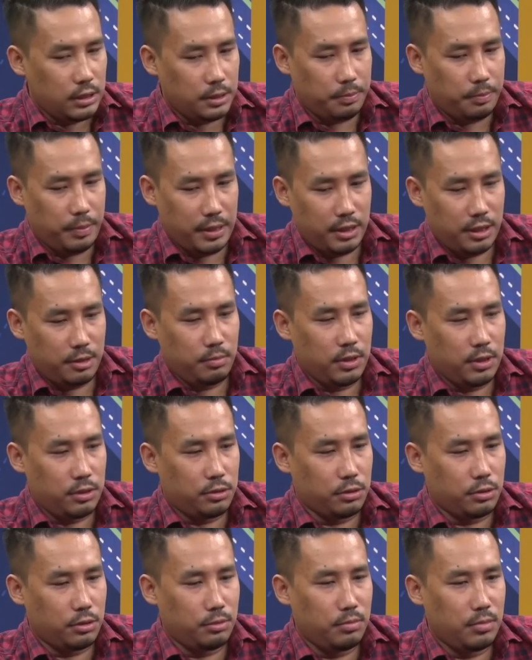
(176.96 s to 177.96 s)
pandemic
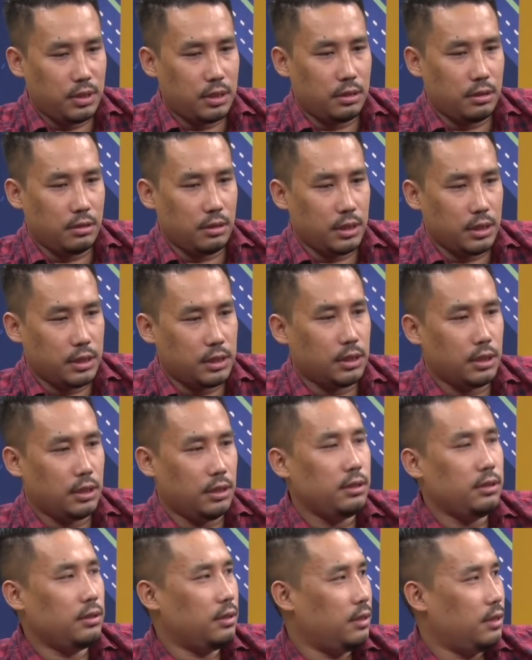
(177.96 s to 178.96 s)
shouldn't be the
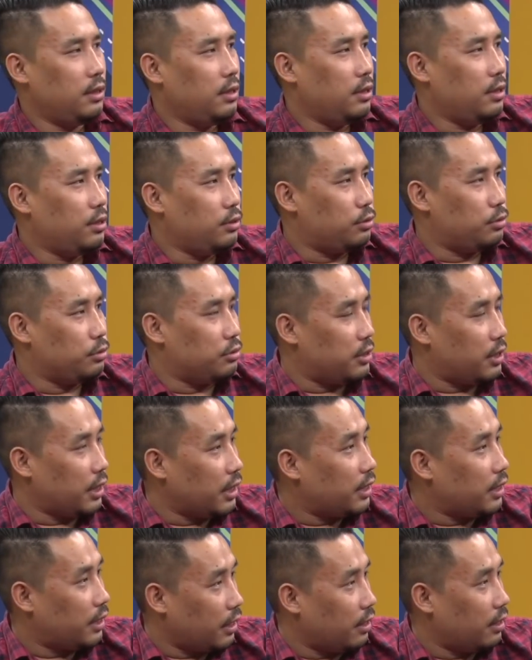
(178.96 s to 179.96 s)
reason to
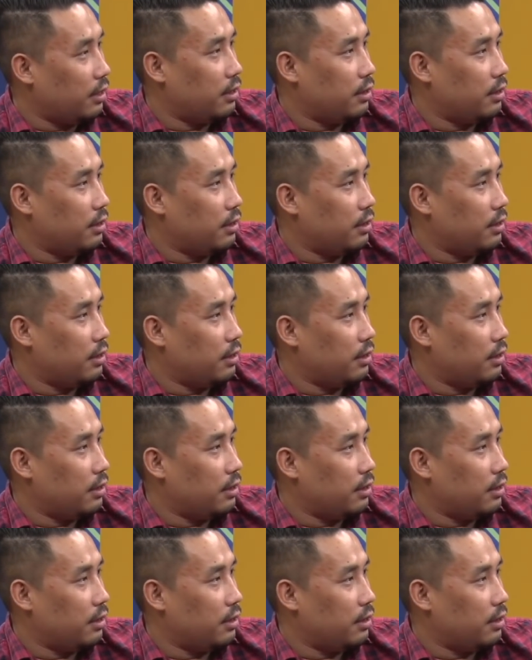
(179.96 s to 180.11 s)
take care.